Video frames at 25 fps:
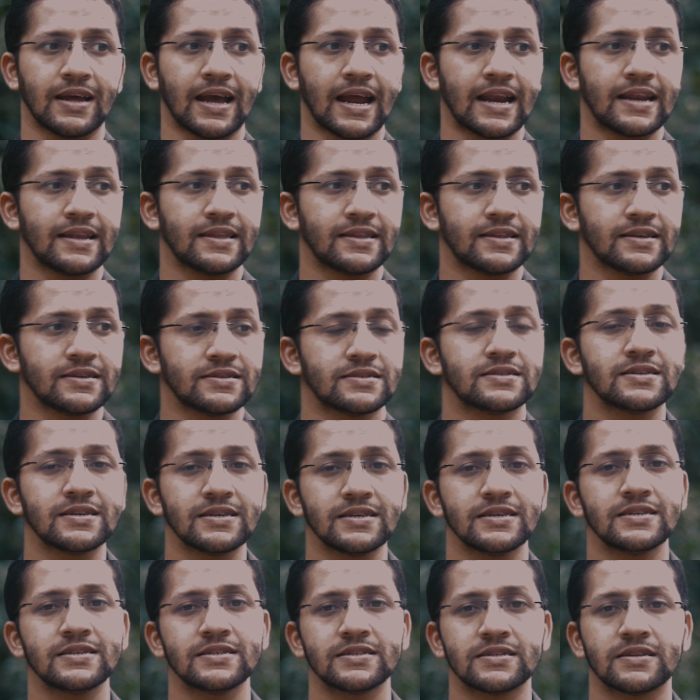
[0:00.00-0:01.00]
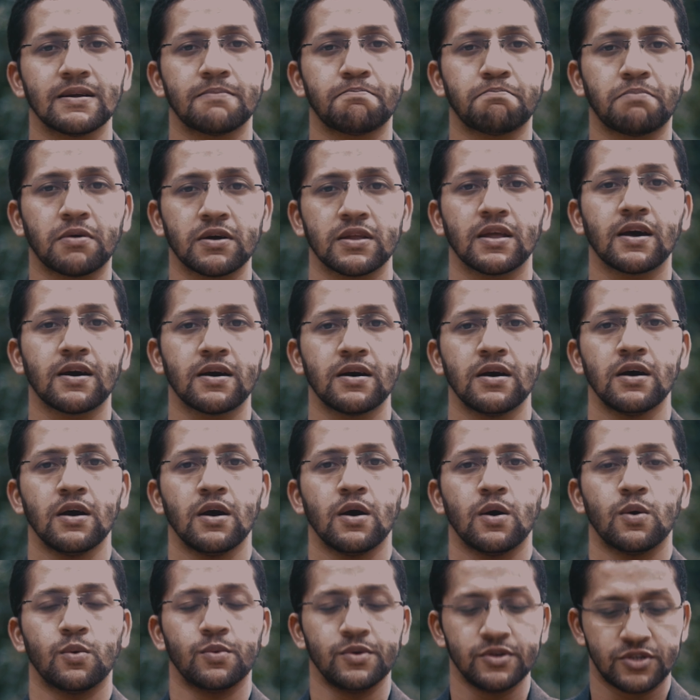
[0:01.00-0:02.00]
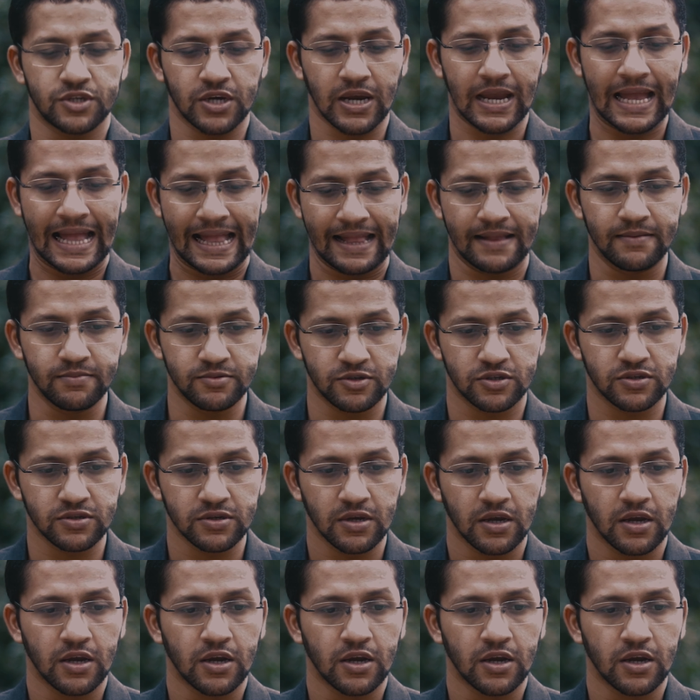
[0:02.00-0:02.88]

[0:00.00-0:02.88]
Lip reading: And this is the pada which helps